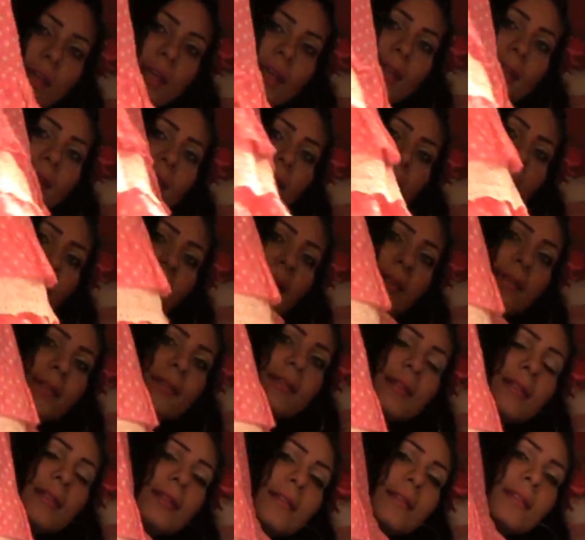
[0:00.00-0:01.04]
and it has
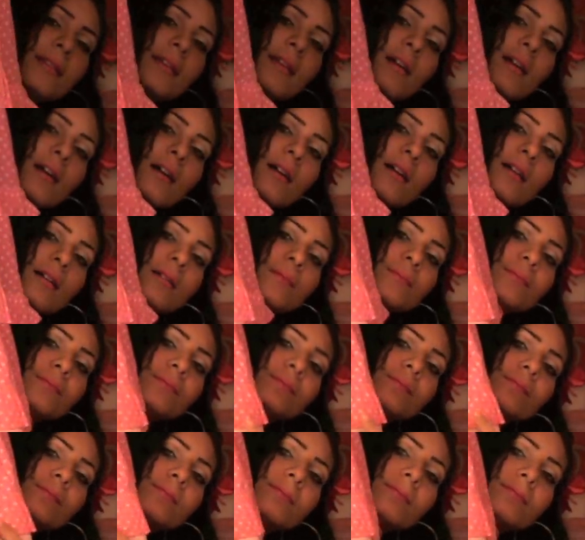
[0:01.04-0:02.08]
this um,
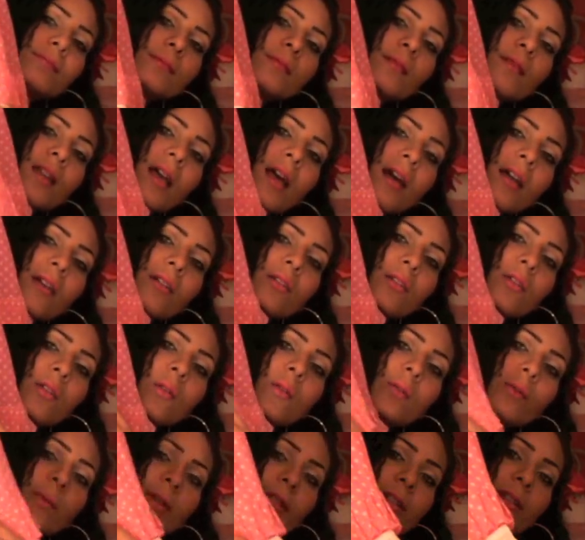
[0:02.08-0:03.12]
I don't
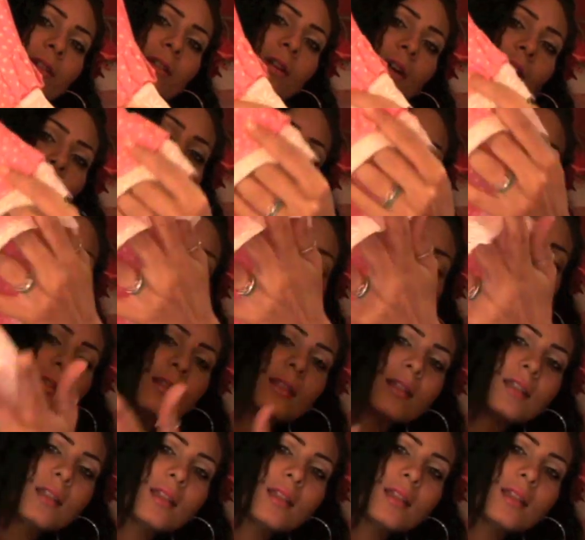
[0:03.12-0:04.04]
know what do you call this